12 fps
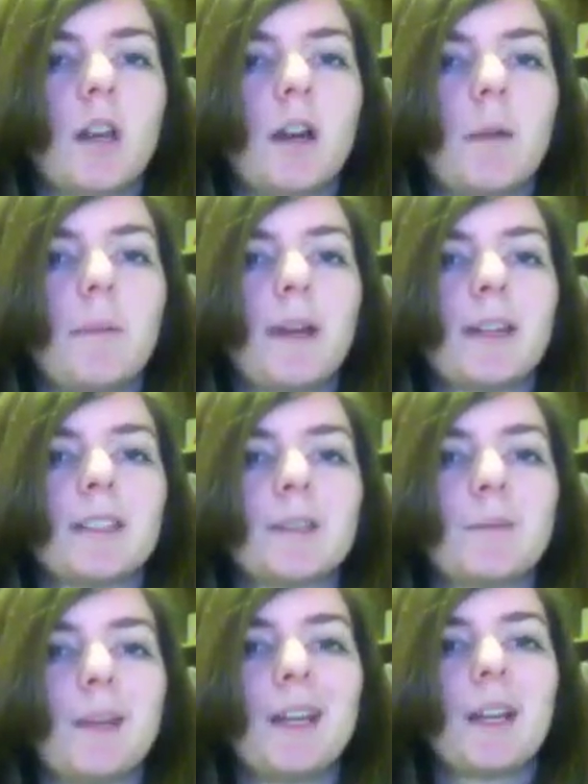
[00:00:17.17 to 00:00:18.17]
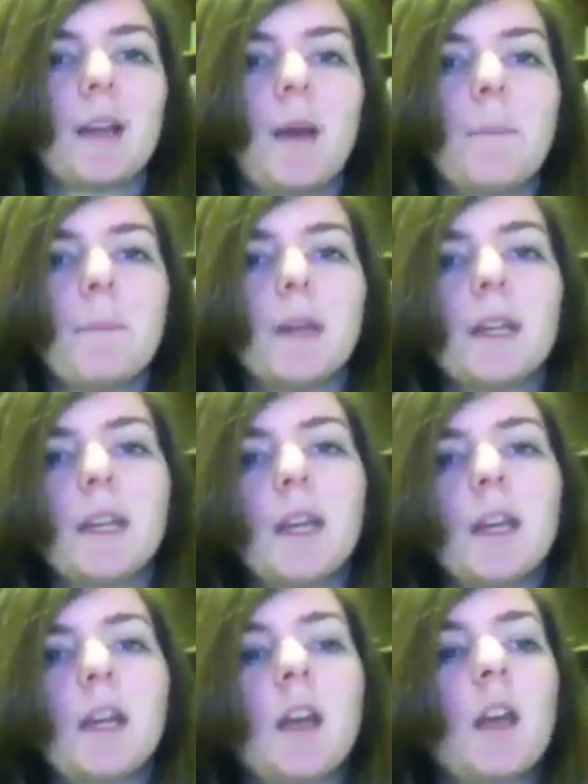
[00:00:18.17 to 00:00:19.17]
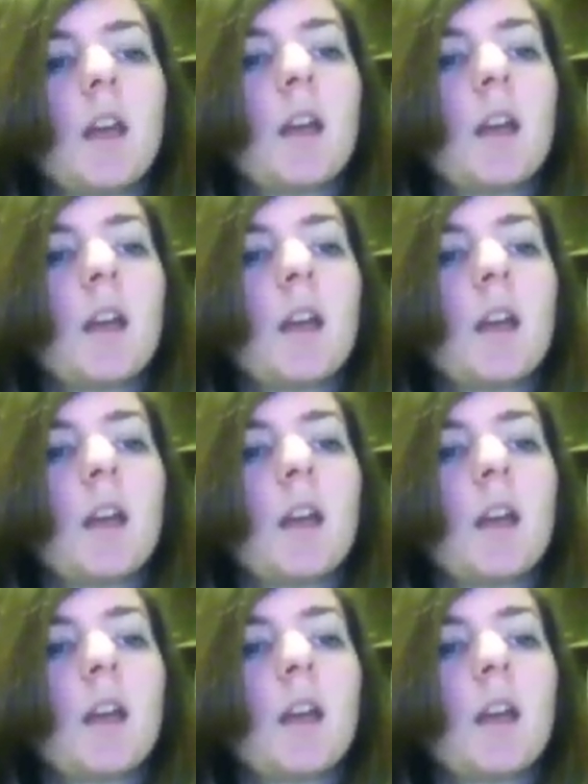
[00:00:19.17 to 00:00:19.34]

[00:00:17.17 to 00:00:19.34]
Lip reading: at its meeting Monday.